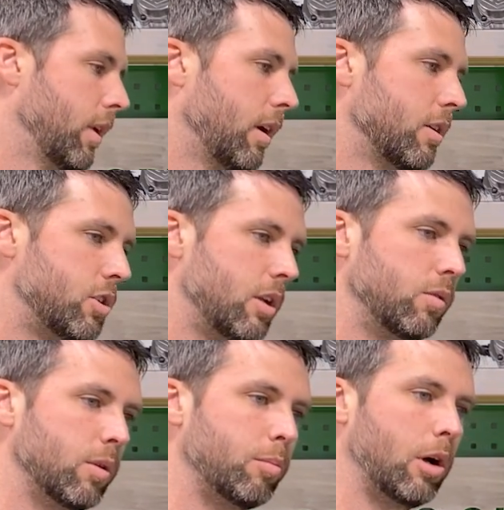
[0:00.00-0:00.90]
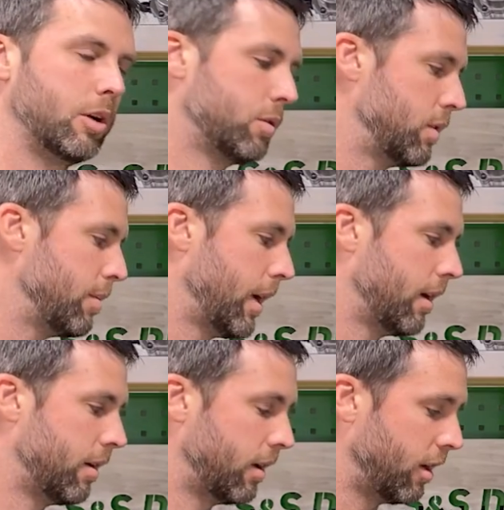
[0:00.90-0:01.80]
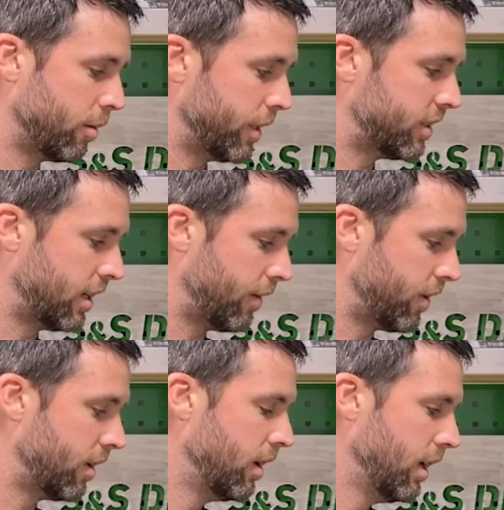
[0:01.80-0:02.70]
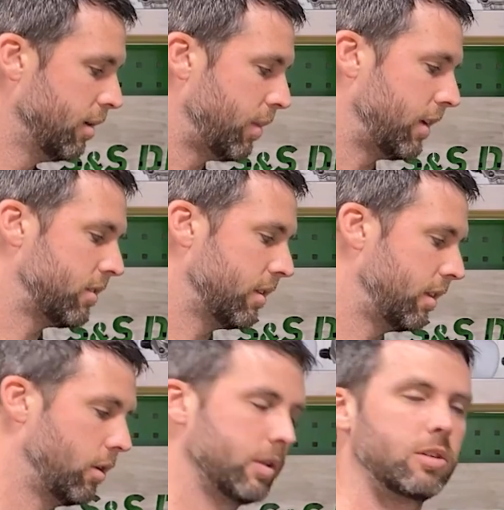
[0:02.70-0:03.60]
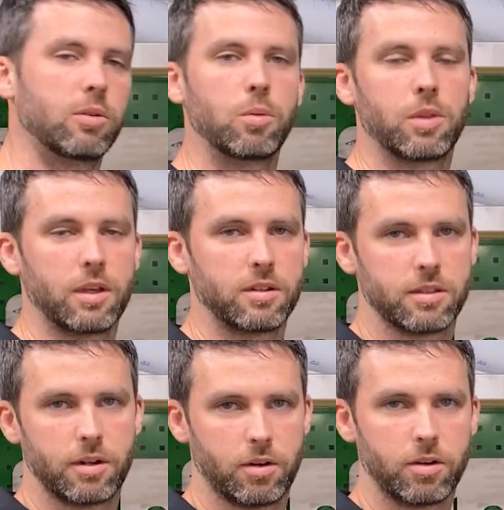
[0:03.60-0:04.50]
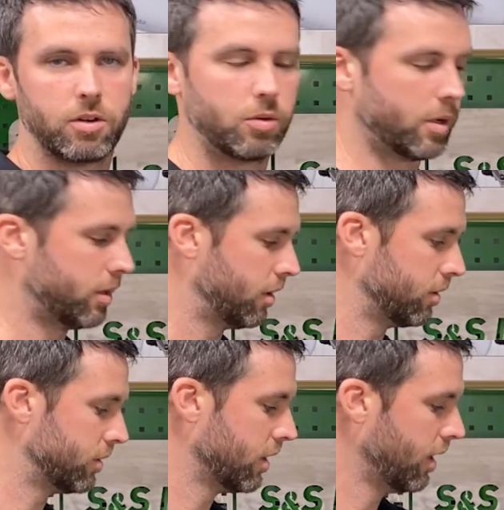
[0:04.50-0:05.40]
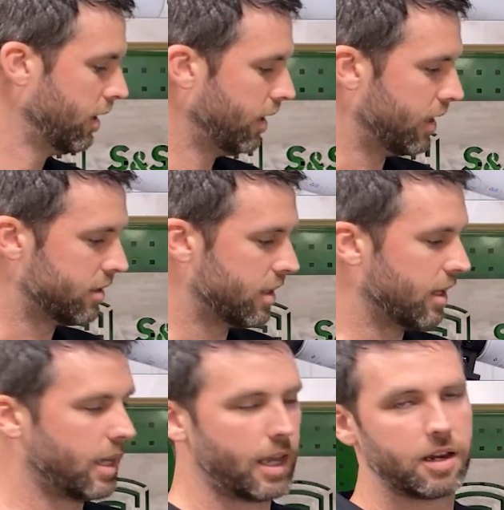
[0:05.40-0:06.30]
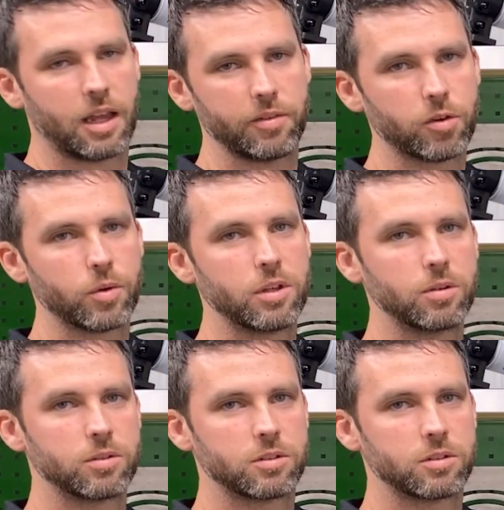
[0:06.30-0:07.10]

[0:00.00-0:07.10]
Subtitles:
A genuine Bosch reman on an LB7, basically the only two things that aren't new on those is they can have a reused